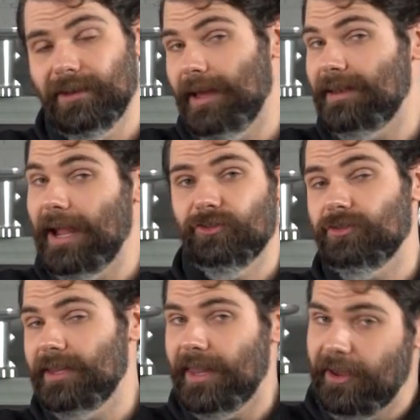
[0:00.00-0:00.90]
Now,
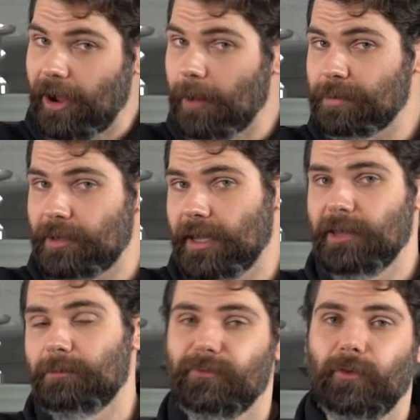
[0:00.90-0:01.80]
naturally, there are plenty
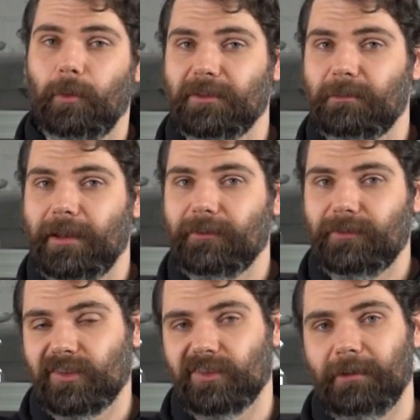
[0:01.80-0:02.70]
of performance
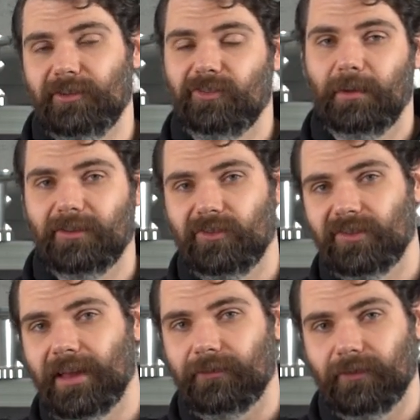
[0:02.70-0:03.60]
benefits, especially once you
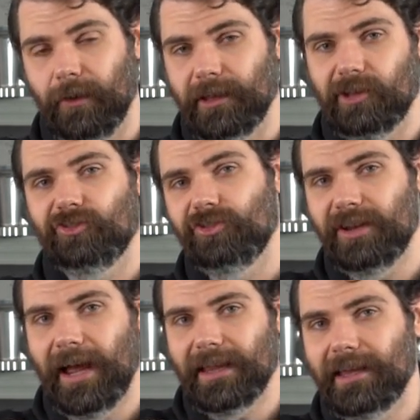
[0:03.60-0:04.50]
start throwing a
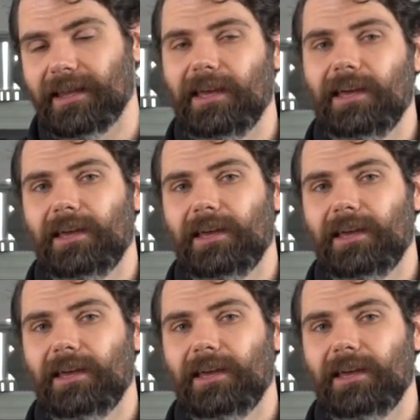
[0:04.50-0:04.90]
tune at it.